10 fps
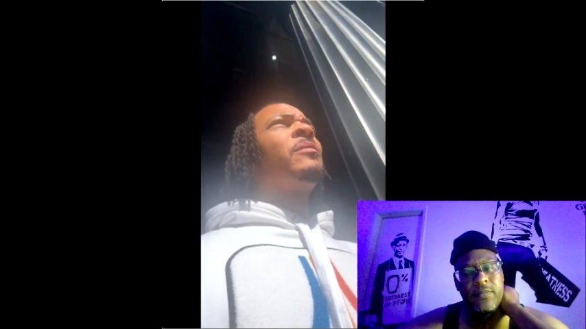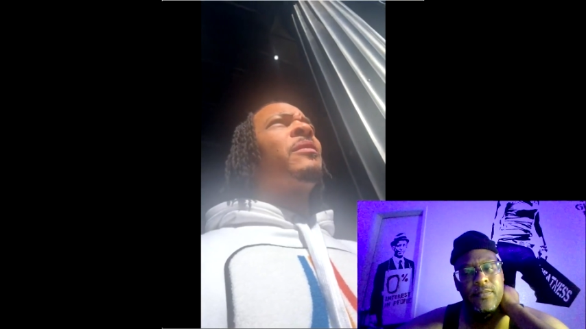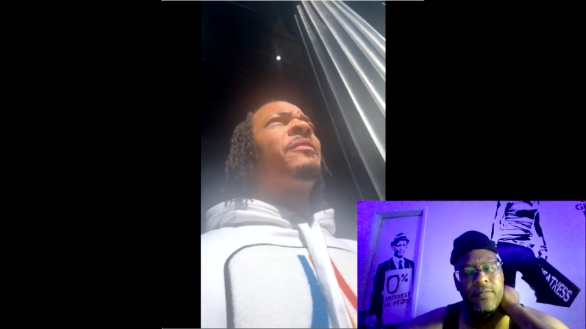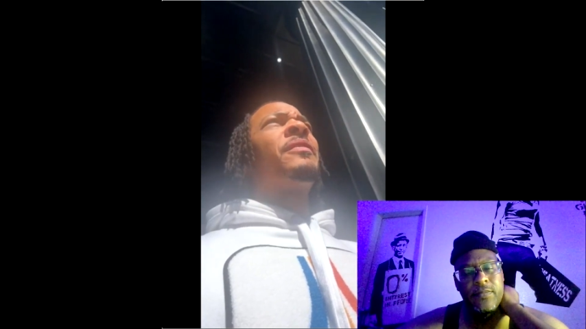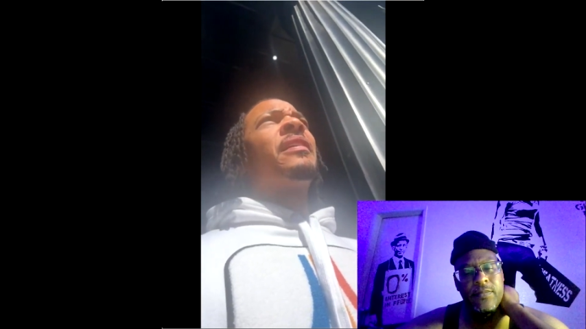Speaker 1: some
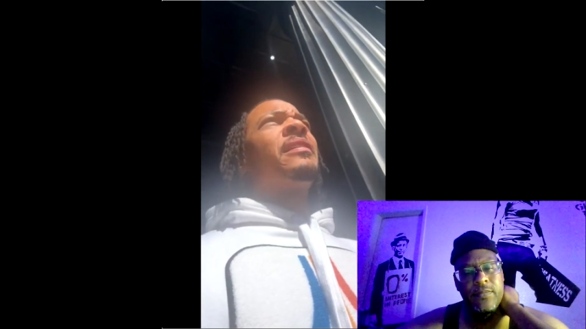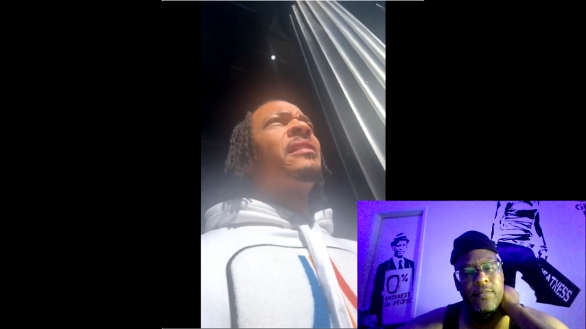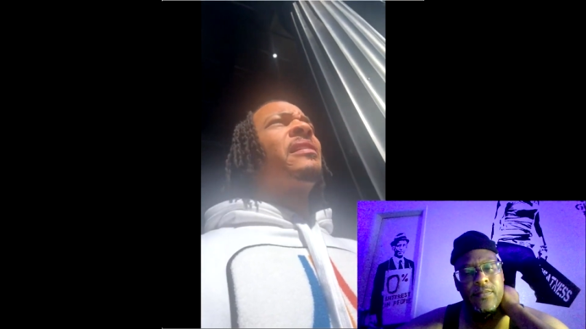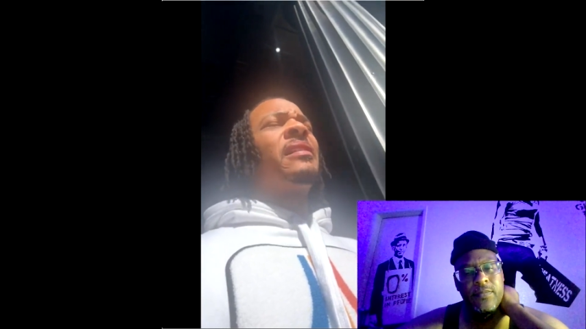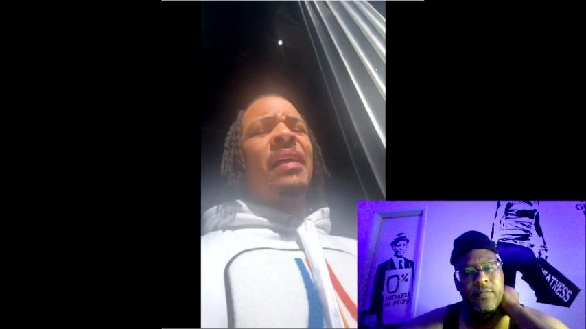of the
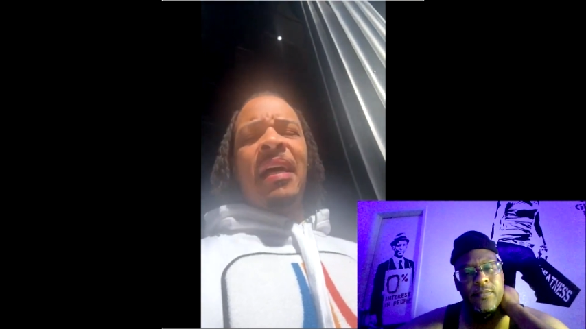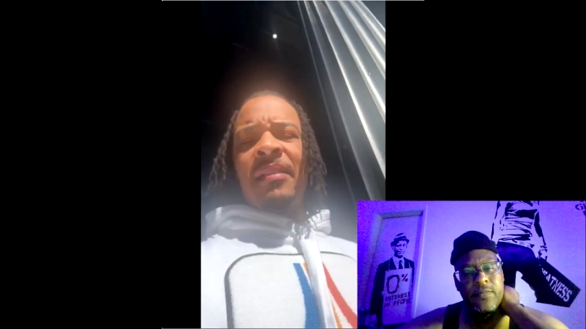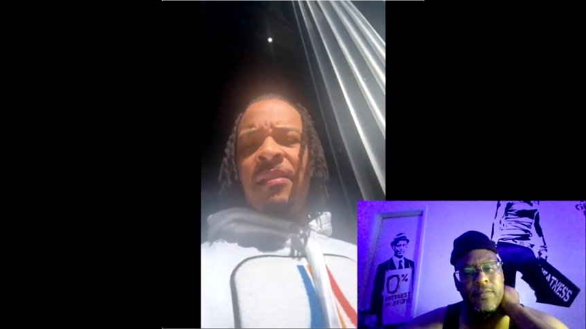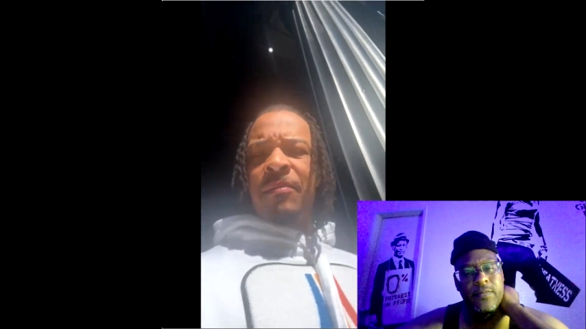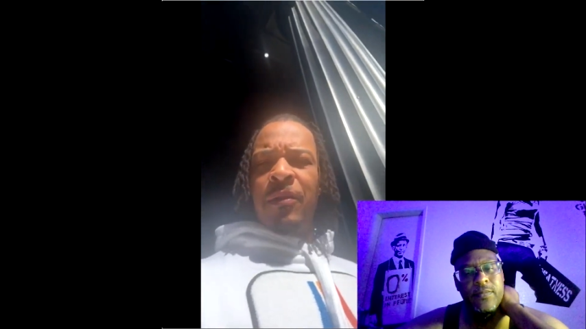funniest and
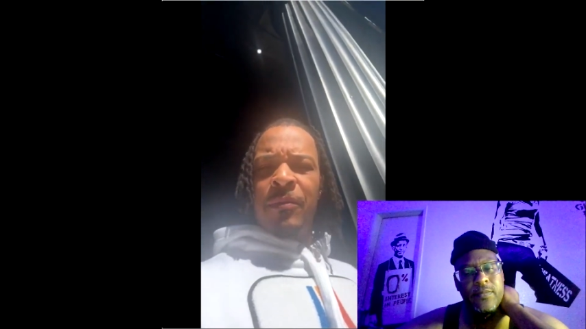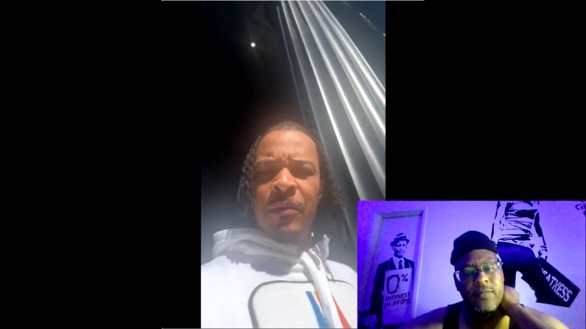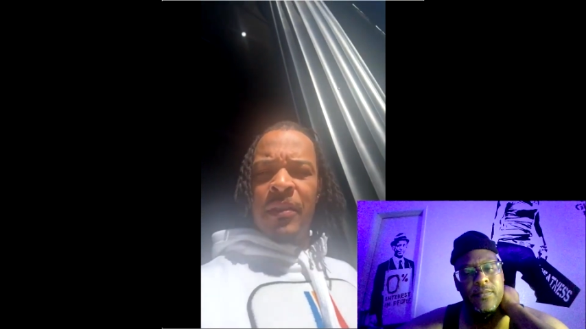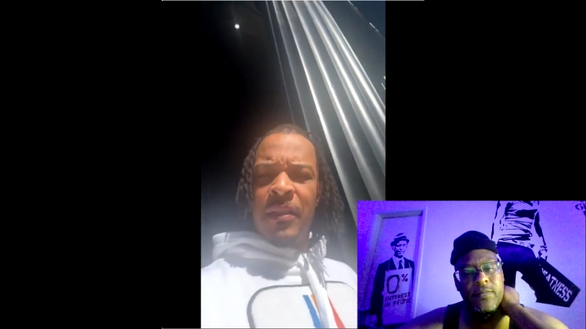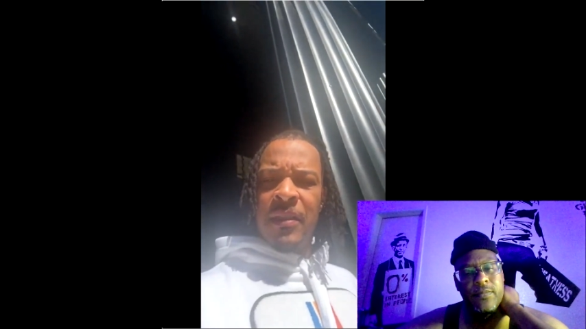talented
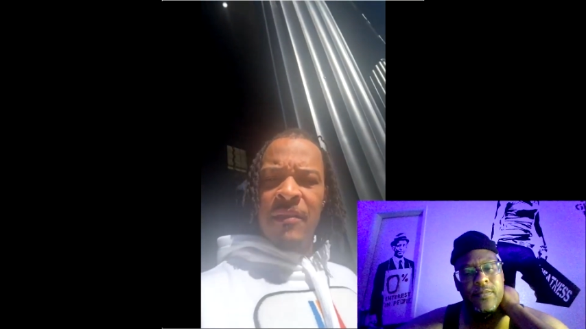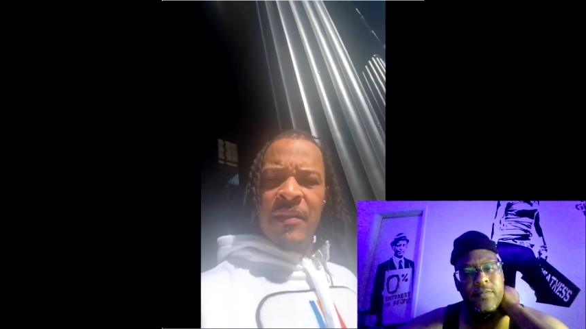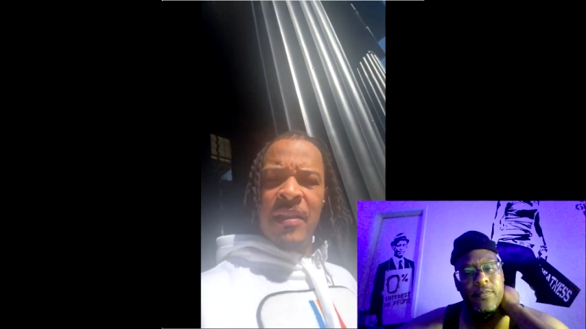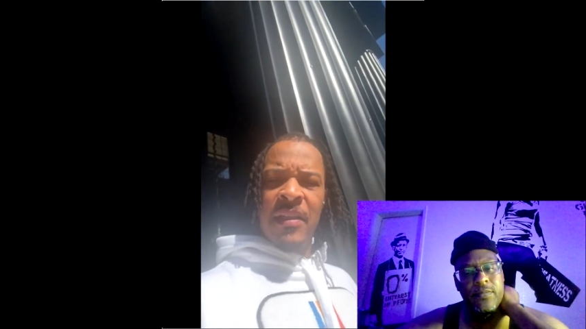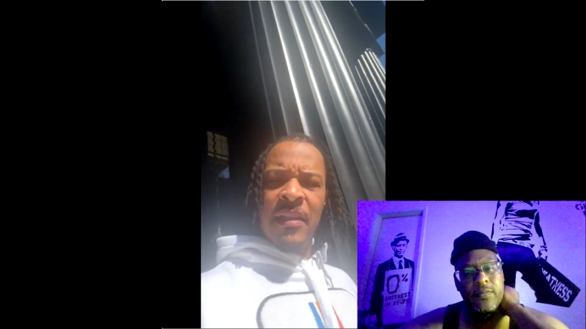people that live
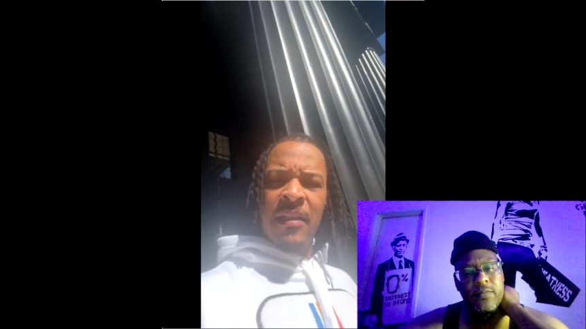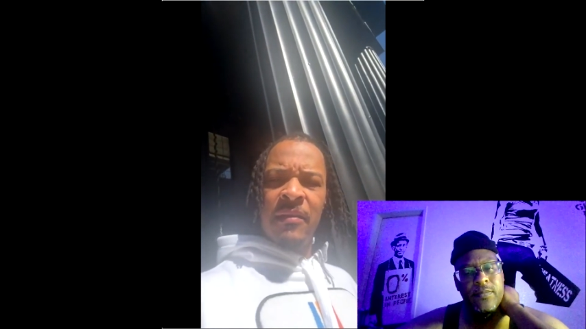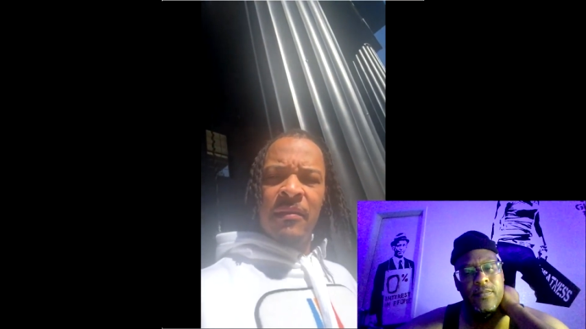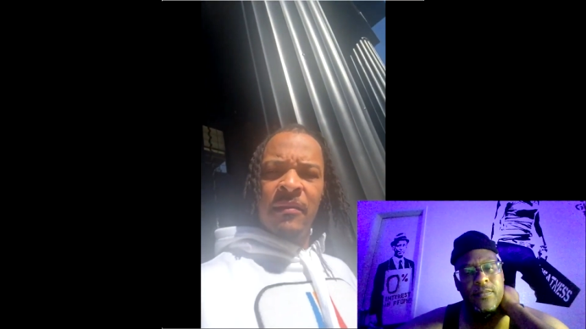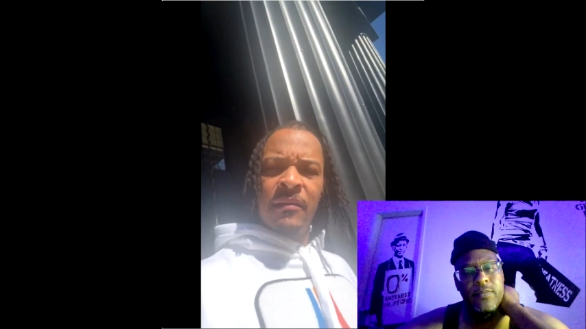in
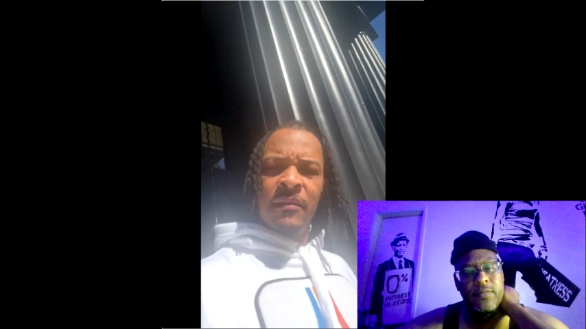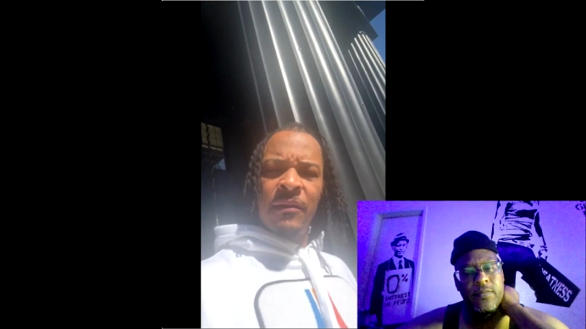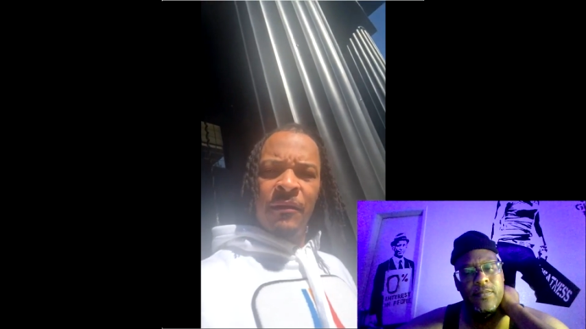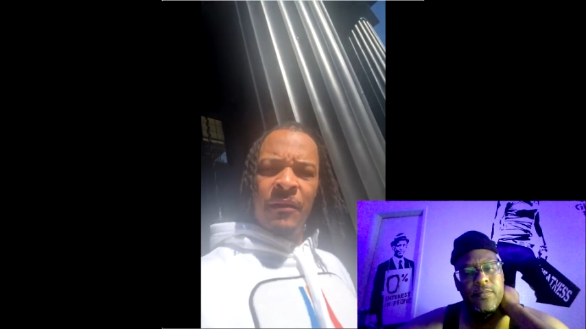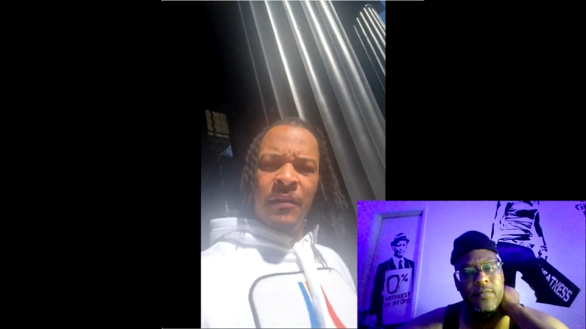Atlanta.
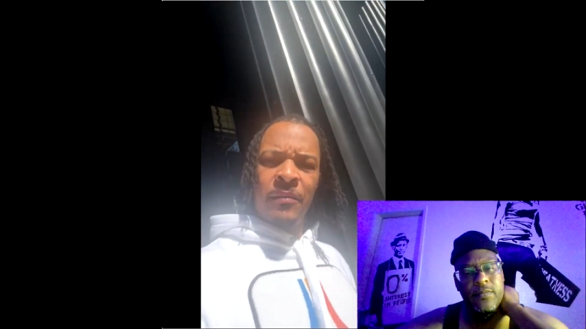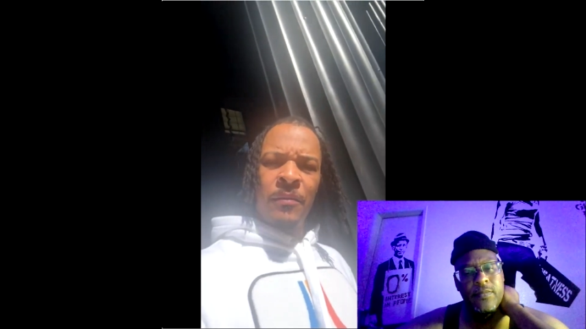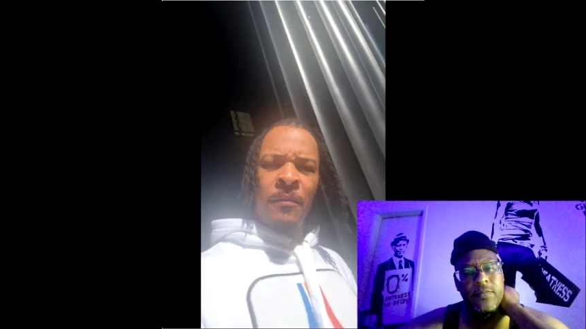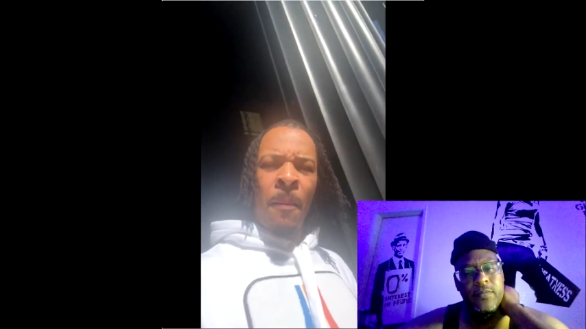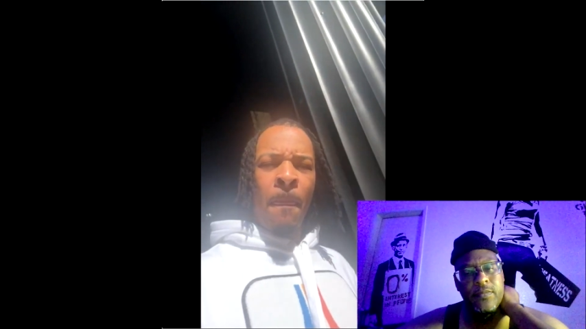You feel me?